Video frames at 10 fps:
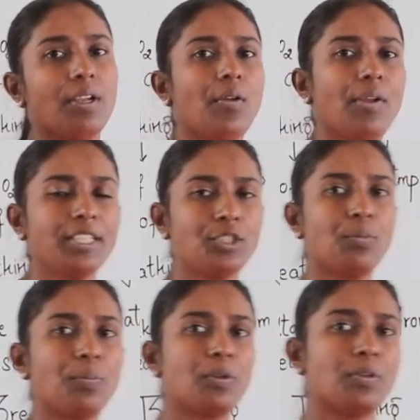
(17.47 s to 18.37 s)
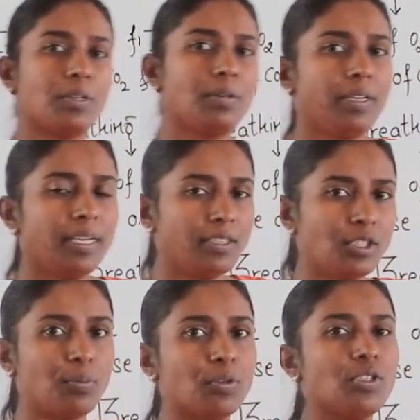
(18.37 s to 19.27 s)
Now next, let
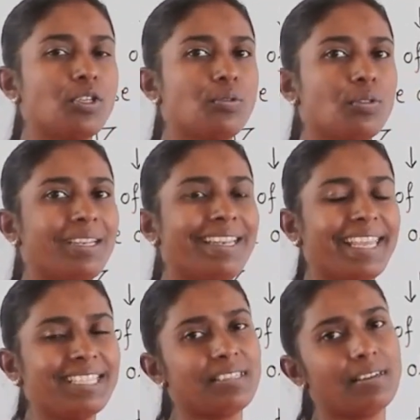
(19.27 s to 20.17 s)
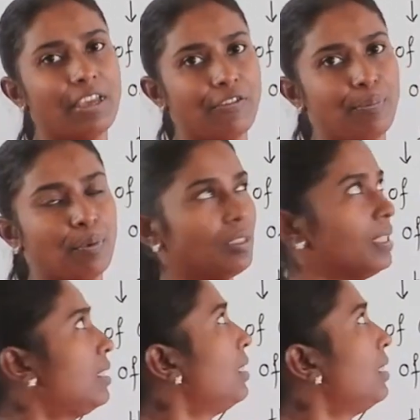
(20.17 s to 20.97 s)
us proceed to the next life process,